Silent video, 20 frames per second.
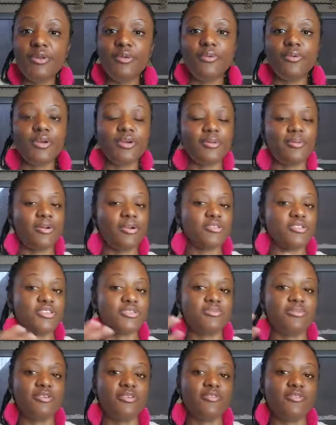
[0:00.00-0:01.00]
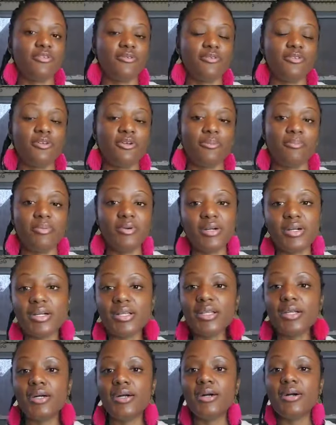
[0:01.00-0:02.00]
you want to purchase book from your book
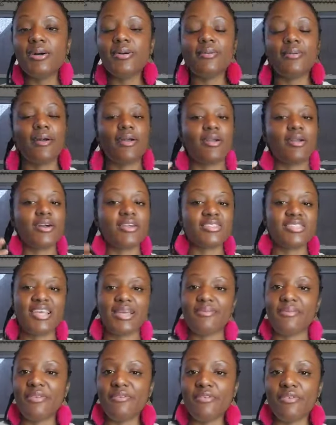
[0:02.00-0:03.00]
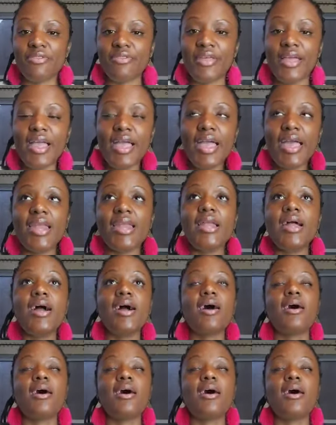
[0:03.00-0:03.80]
club, contact me for that.